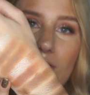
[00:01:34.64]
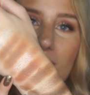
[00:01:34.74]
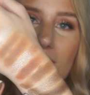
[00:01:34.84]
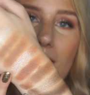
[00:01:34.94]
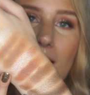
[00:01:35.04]

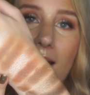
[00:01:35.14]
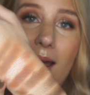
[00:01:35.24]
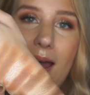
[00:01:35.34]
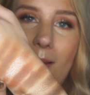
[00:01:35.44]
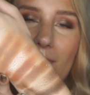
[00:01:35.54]
is
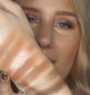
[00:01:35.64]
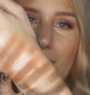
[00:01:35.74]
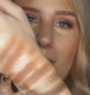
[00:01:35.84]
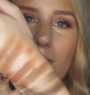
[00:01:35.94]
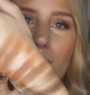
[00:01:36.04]
the
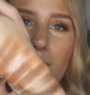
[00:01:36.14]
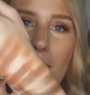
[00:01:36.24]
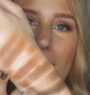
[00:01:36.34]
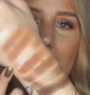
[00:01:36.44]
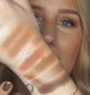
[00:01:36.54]
middle of the
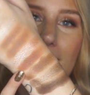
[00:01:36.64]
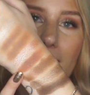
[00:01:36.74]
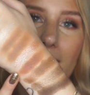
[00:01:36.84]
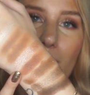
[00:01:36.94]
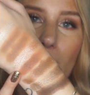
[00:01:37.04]
palette,
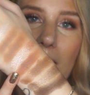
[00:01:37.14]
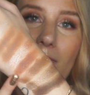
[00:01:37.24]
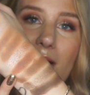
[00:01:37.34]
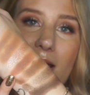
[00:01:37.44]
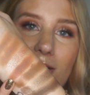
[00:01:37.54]
and then we have
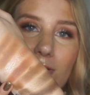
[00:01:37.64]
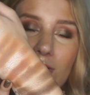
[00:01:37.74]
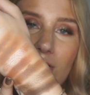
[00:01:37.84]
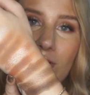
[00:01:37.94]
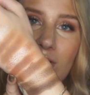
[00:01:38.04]
another
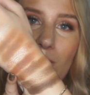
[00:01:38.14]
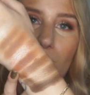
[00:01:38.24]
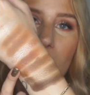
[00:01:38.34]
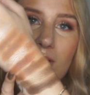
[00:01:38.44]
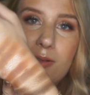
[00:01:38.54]
transition shade
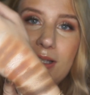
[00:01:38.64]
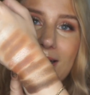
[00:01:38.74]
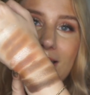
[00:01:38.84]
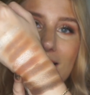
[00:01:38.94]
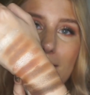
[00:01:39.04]
which is
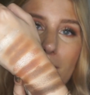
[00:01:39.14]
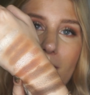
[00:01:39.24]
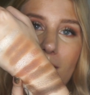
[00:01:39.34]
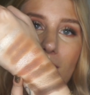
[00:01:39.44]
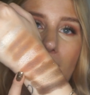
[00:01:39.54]
slightly
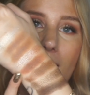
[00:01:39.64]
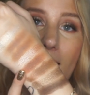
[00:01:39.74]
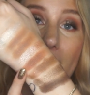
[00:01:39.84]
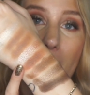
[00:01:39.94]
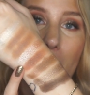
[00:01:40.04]
deeper.
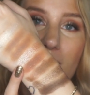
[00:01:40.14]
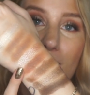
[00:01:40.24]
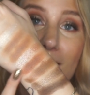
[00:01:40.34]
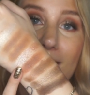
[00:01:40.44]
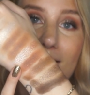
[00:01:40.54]
I'm
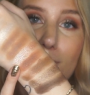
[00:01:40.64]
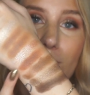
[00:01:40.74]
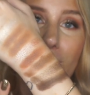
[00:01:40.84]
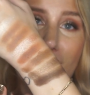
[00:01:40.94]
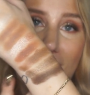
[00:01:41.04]
actually wearing this
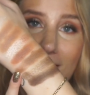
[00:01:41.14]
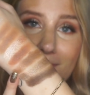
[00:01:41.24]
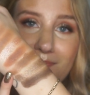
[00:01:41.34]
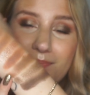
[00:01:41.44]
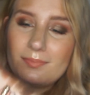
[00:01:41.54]
one
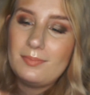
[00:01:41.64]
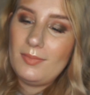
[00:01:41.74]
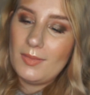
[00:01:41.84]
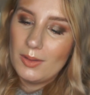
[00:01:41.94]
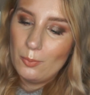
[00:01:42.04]
today.
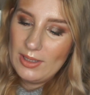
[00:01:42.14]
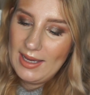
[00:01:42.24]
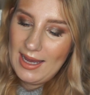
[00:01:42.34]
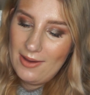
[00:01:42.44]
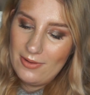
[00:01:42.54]
We
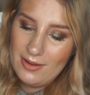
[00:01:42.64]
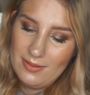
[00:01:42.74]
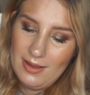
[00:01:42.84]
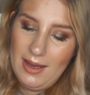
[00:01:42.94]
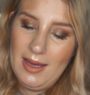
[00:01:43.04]
have
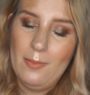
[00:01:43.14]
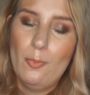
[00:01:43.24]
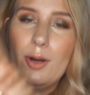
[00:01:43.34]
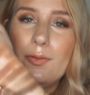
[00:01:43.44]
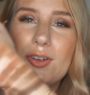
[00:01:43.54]

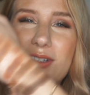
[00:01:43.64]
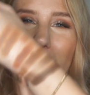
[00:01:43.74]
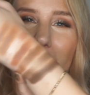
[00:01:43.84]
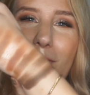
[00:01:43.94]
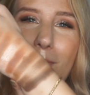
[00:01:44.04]
one of those
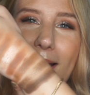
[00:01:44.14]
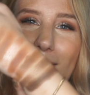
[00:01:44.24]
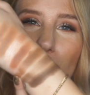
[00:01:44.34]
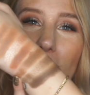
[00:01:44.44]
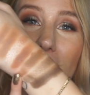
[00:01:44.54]
kind of
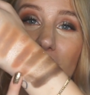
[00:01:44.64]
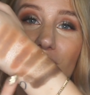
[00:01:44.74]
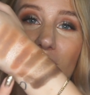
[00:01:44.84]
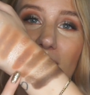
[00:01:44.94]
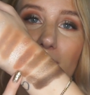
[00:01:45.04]
matte with glitter
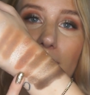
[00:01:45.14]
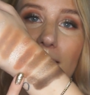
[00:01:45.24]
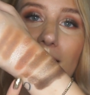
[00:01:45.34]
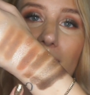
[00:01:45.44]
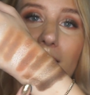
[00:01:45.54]
shades right
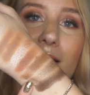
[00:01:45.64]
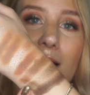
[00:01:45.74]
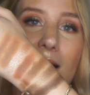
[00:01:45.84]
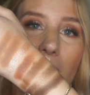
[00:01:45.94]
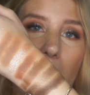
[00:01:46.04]
here,
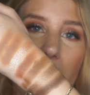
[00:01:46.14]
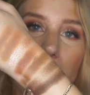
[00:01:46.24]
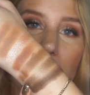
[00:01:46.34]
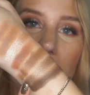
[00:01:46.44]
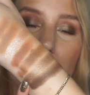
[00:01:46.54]

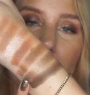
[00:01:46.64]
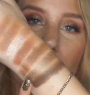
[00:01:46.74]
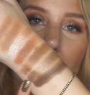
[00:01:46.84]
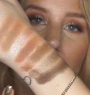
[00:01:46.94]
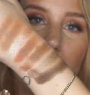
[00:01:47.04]
another
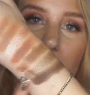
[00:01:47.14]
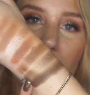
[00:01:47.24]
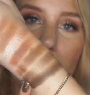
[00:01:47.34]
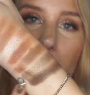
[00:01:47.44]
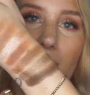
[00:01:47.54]
deeper
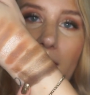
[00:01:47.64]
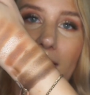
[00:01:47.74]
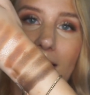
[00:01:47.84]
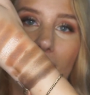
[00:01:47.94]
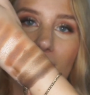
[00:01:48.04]
shimmer, and
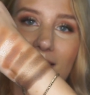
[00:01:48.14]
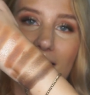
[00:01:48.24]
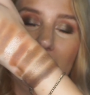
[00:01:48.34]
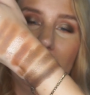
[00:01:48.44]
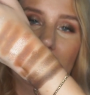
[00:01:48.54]
then
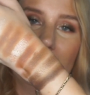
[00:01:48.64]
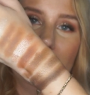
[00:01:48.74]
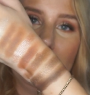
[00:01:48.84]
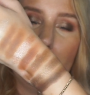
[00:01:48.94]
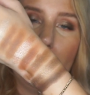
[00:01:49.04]
lastly this deep